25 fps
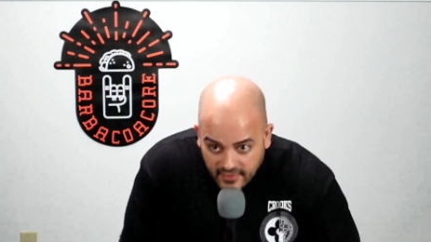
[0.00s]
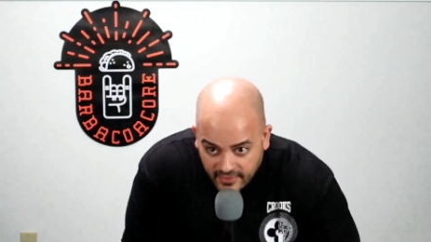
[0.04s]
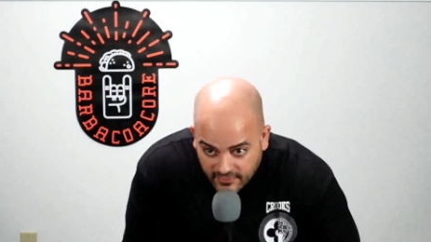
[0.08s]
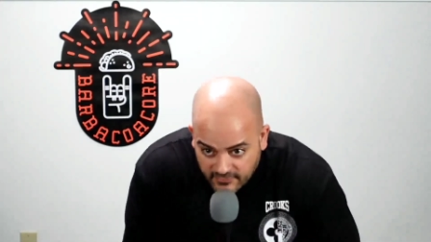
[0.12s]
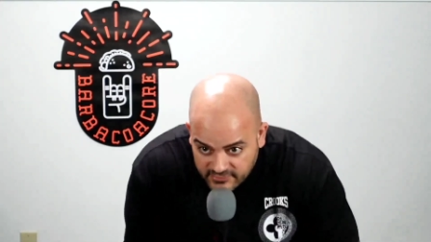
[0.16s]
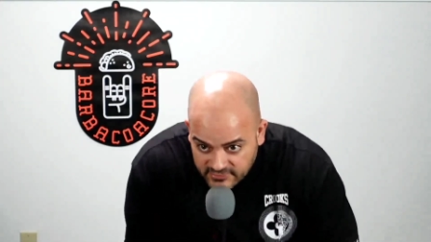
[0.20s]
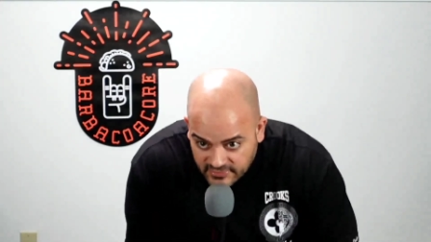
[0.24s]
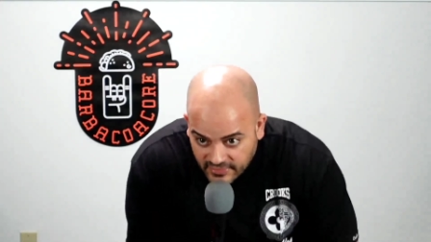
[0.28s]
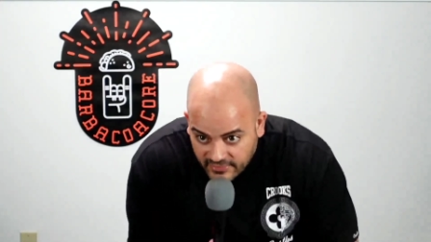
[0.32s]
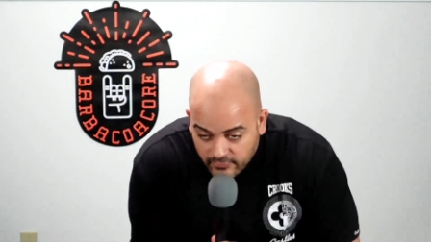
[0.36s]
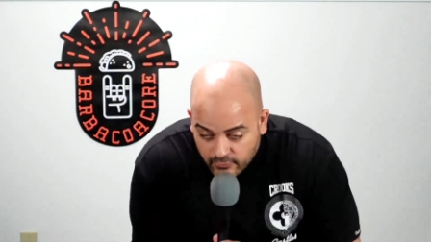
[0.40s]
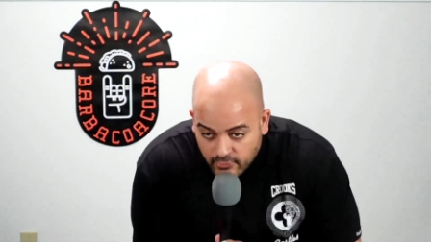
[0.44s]

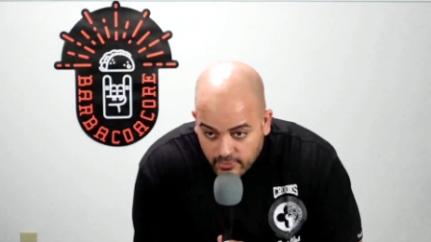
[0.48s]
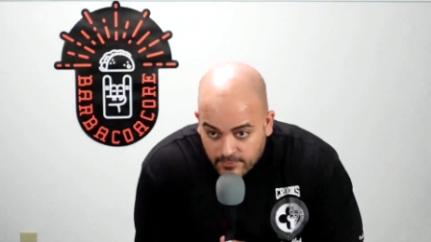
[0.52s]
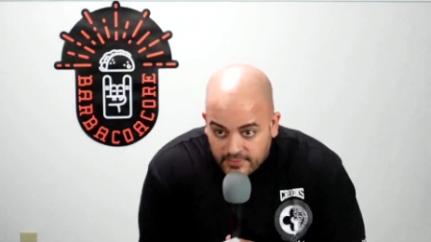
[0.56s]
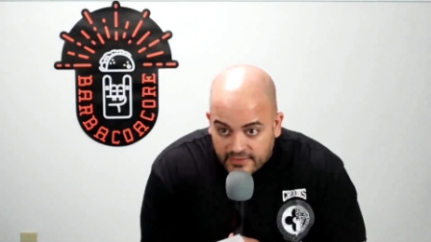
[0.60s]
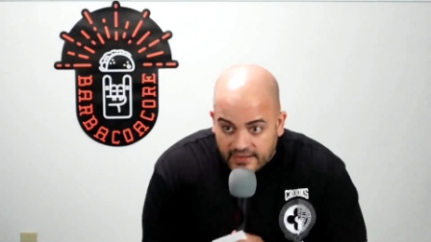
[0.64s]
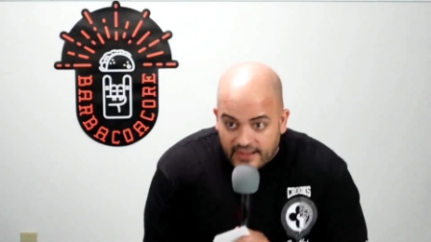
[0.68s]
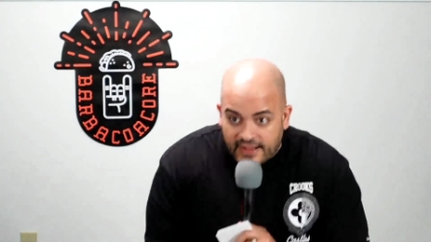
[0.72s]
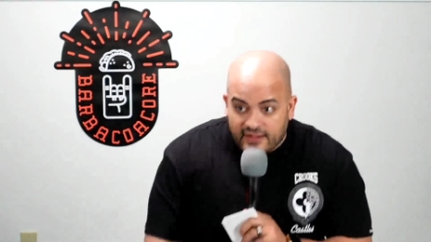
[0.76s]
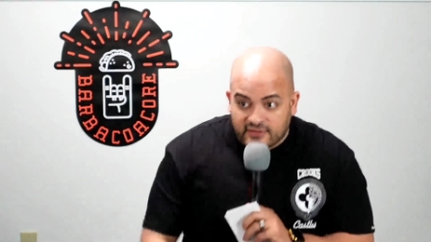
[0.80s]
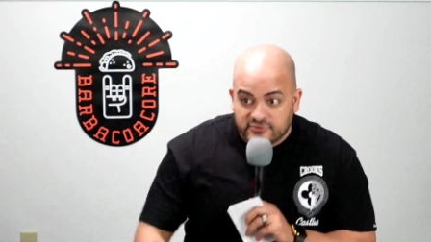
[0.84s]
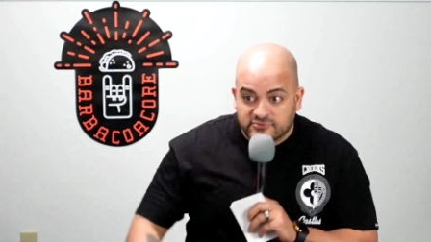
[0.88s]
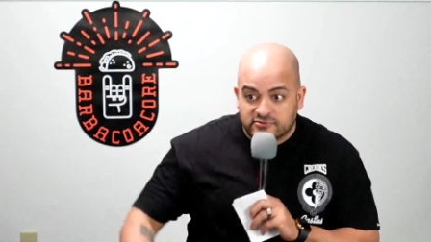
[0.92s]
I, I grew up
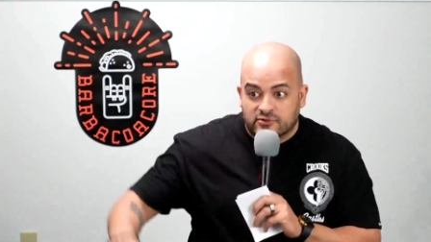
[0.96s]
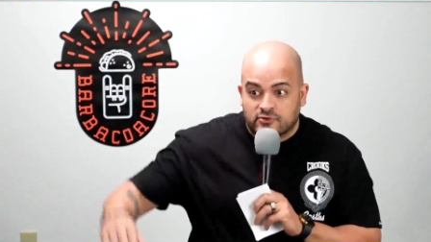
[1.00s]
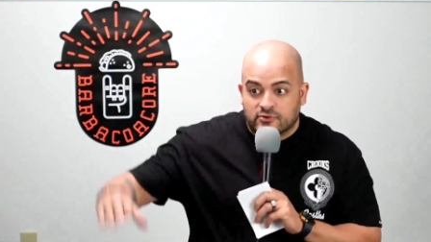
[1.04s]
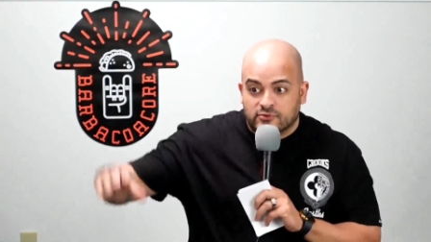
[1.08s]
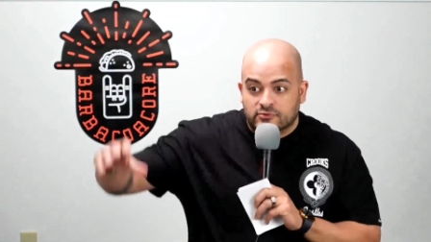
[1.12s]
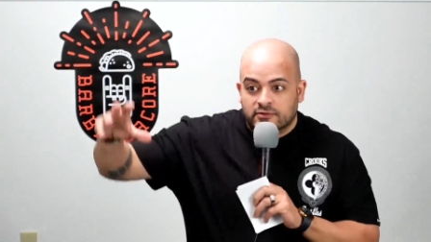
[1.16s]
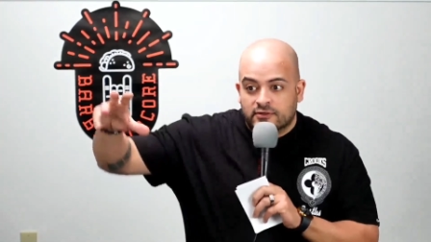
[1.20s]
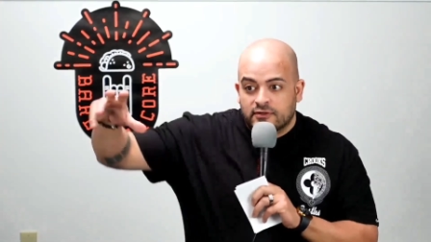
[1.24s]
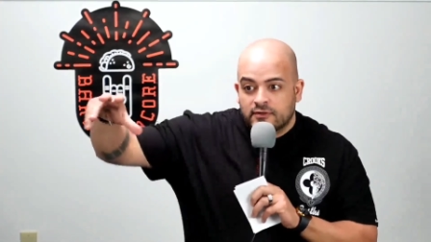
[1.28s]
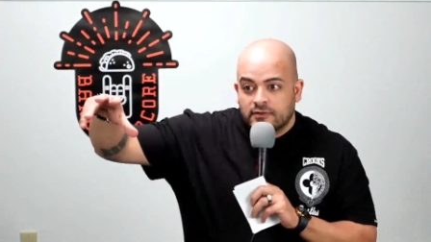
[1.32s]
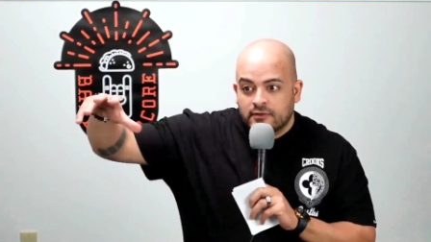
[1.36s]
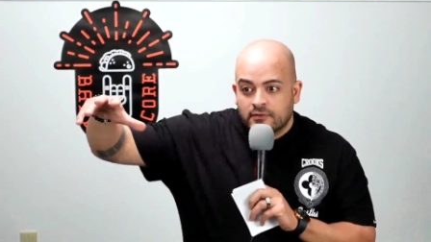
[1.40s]
in a
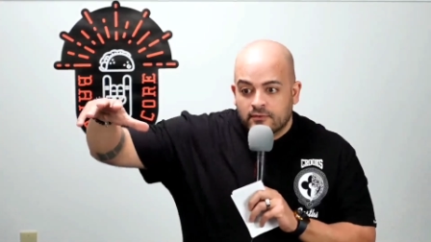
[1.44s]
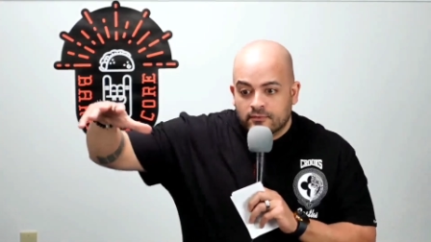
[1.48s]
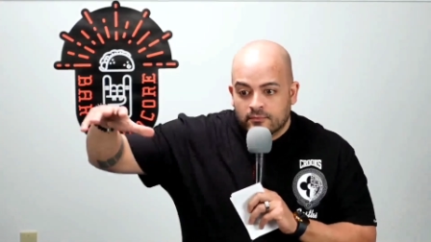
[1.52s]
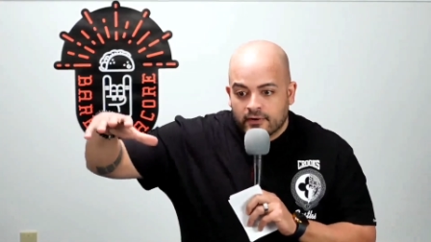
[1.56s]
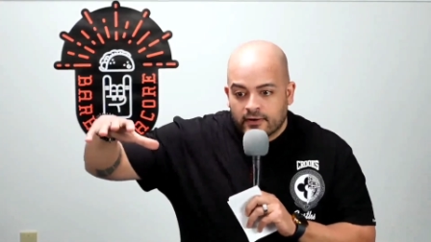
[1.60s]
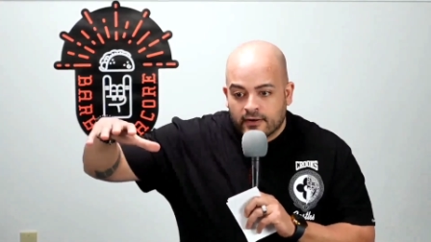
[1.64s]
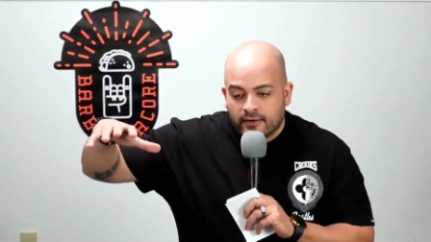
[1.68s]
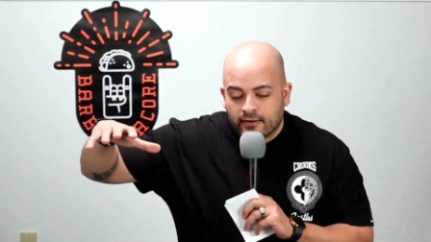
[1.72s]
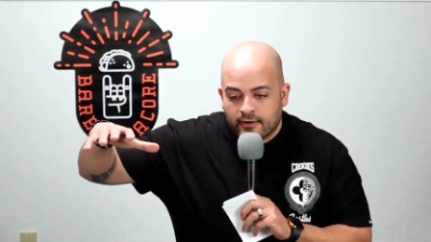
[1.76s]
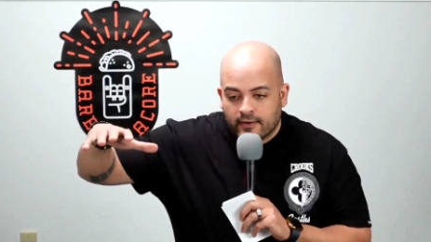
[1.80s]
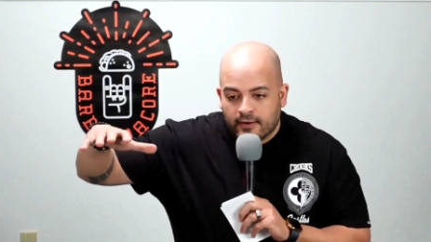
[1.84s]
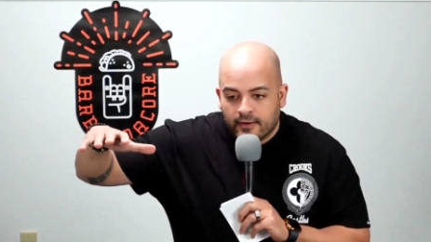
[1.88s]
household
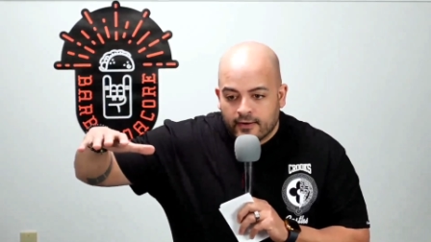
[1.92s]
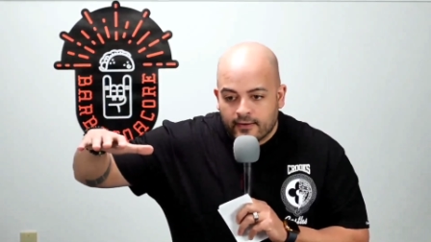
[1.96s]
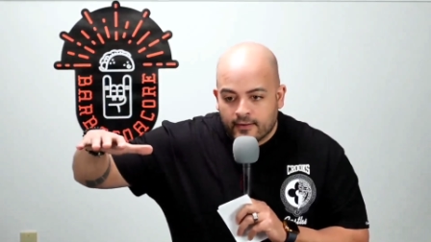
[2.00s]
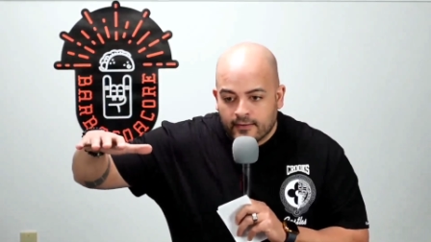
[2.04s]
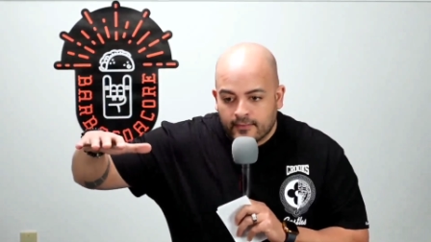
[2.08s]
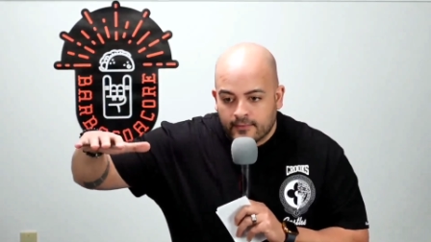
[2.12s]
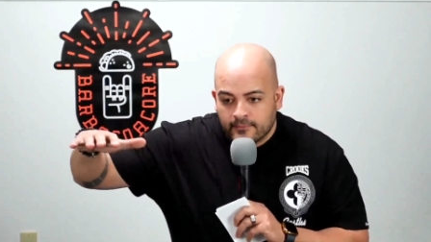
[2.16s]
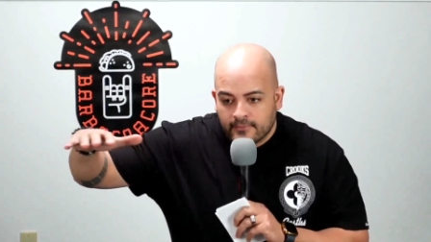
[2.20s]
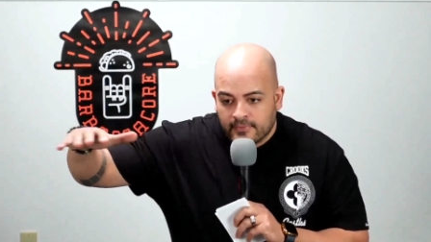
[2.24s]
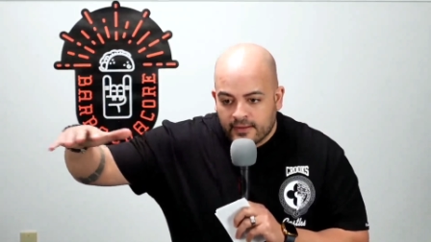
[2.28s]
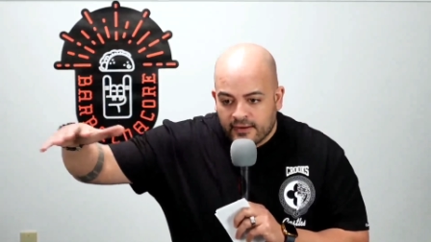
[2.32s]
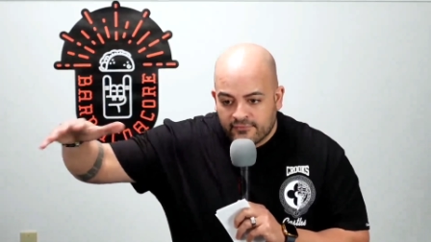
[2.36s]
where
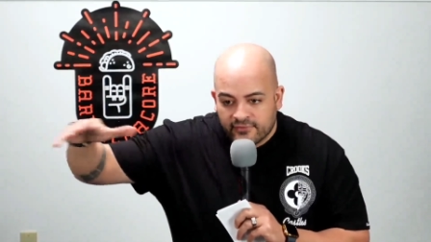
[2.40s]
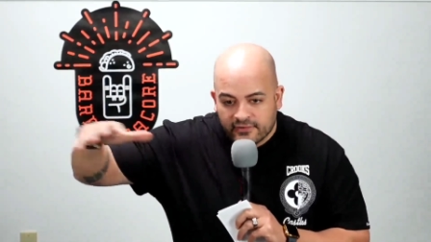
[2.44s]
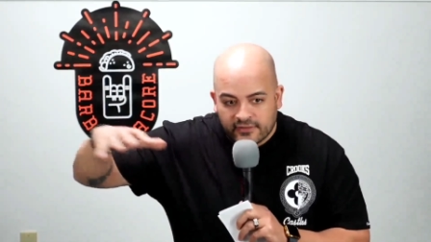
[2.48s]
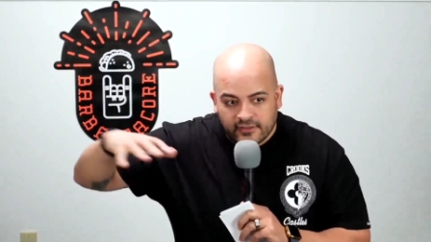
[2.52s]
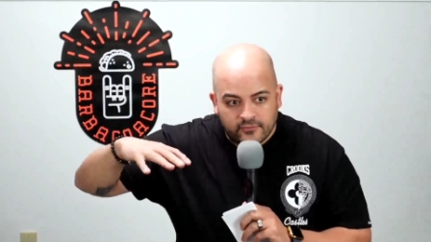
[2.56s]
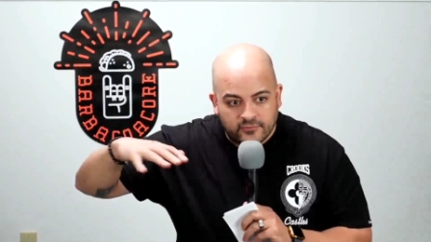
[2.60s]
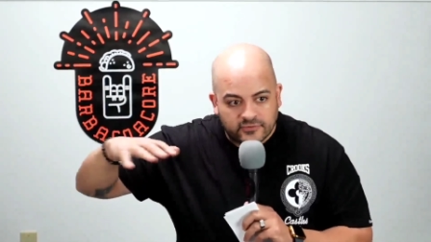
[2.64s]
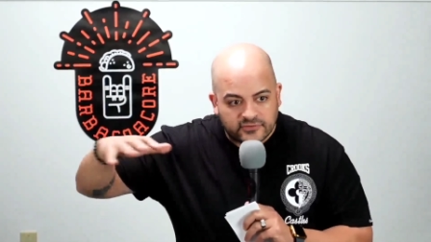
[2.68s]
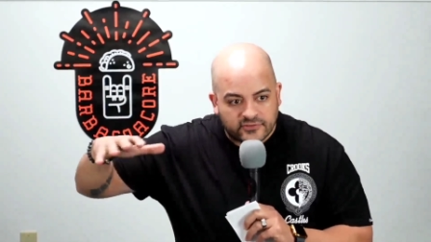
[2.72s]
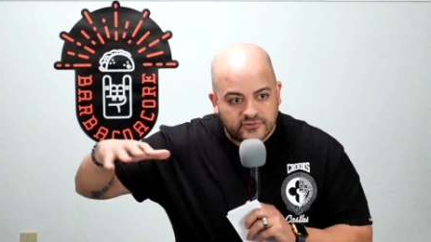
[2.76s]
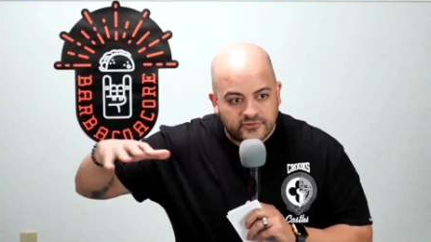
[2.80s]
um, everything was